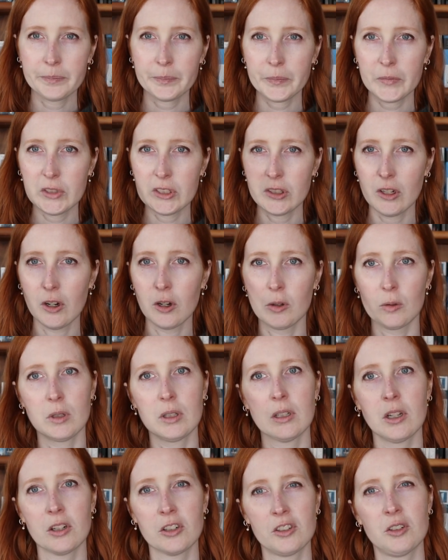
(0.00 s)
So
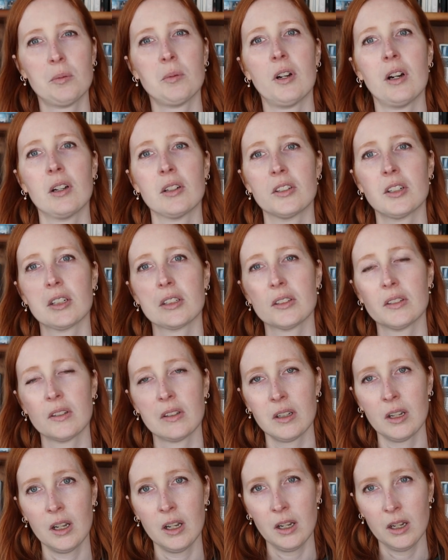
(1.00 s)
larger projects,
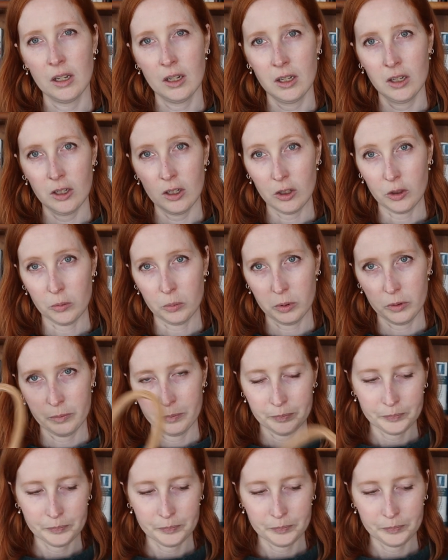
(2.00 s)
hoop.